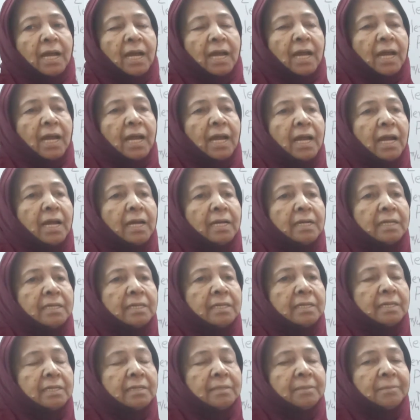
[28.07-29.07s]

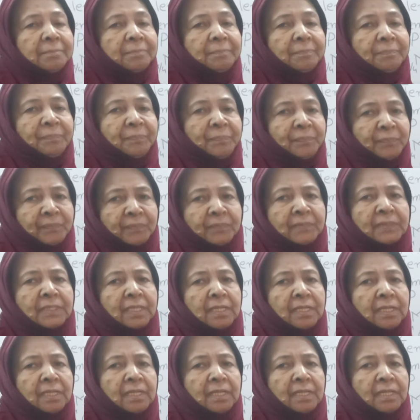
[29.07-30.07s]

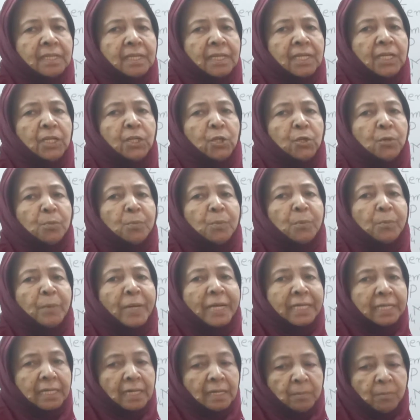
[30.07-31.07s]
and
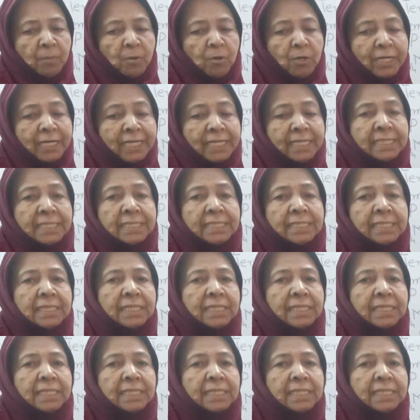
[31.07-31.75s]
equimomental bodies,